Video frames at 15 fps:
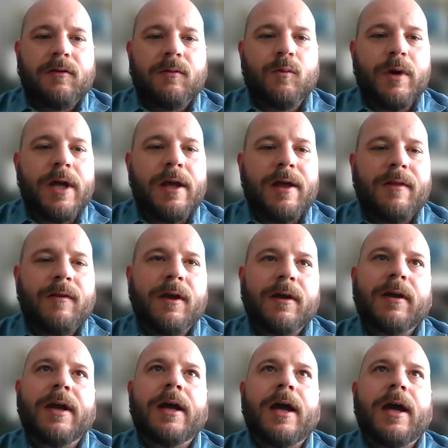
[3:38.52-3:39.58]
We
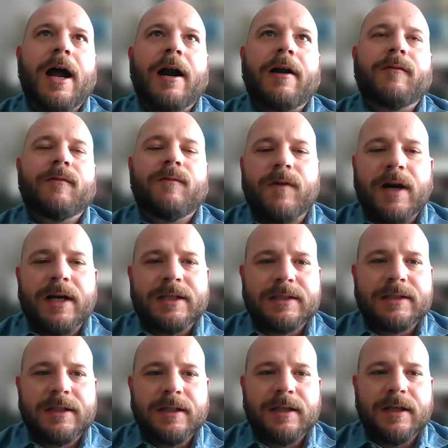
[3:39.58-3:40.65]
are
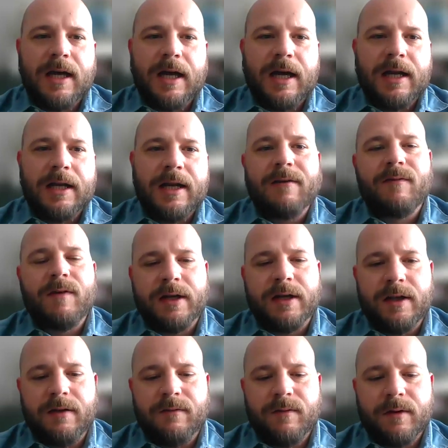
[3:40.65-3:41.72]
fast and
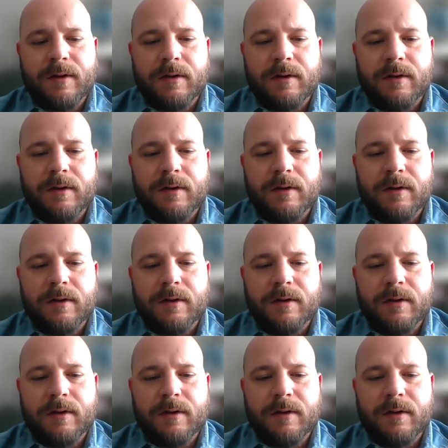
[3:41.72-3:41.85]
effective.